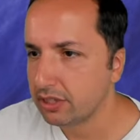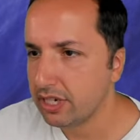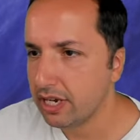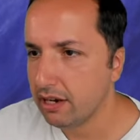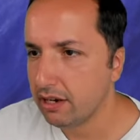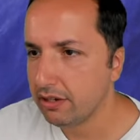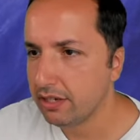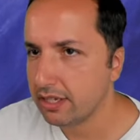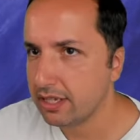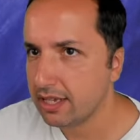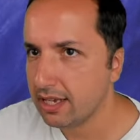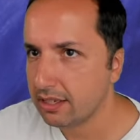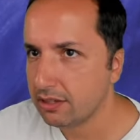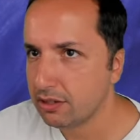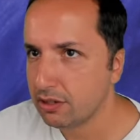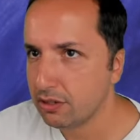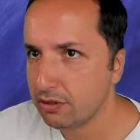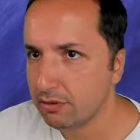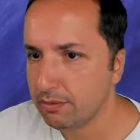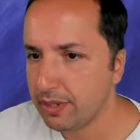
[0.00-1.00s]
now he's got
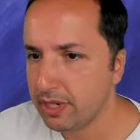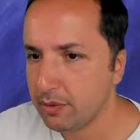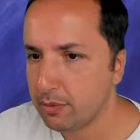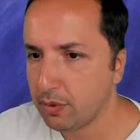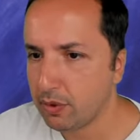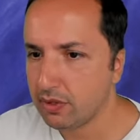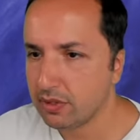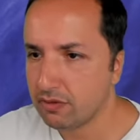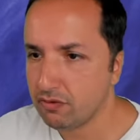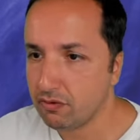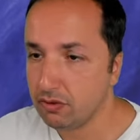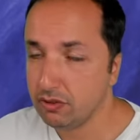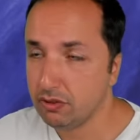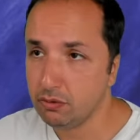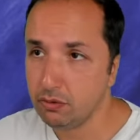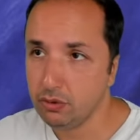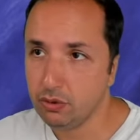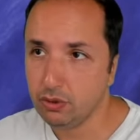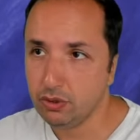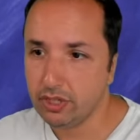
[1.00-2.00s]
so many pawns for the
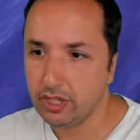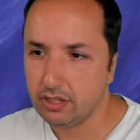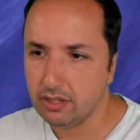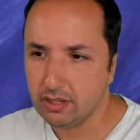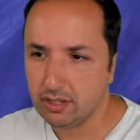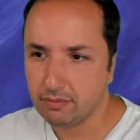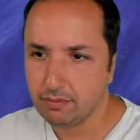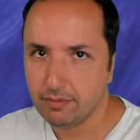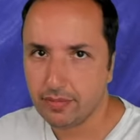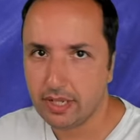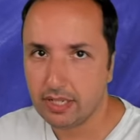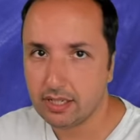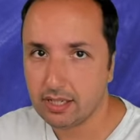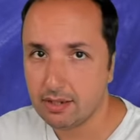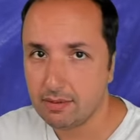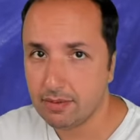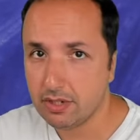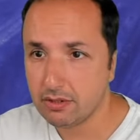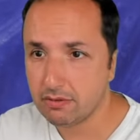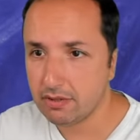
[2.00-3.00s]
rook, and I, my time
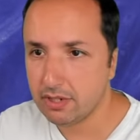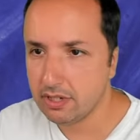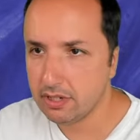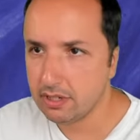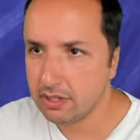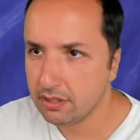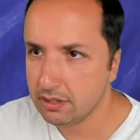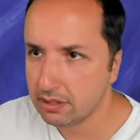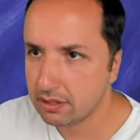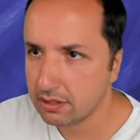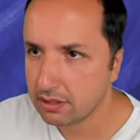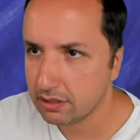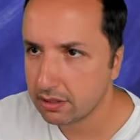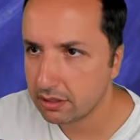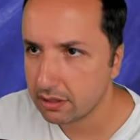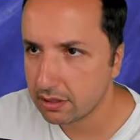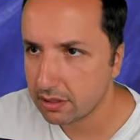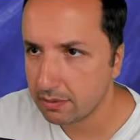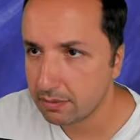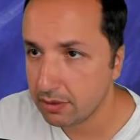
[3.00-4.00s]
is running, and
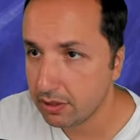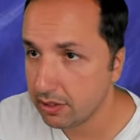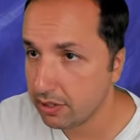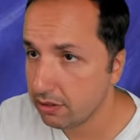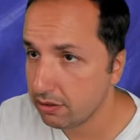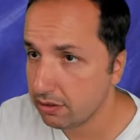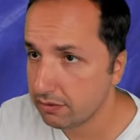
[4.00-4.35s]
uh, I'm running out